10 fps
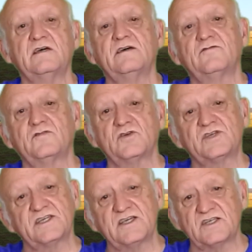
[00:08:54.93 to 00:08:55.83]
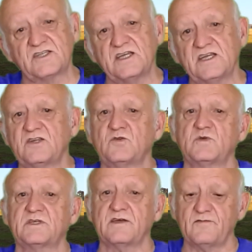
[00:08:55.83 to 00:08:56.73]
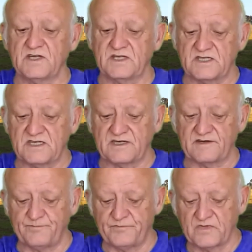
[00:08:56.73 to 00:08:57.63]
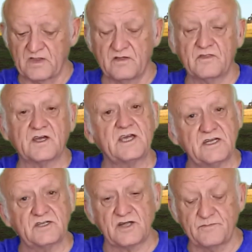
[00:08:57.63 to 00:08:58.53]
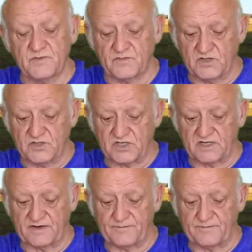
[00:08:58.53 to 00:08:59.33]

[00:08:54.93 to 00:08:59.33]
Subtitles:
verse 16 to 17, the King James Version.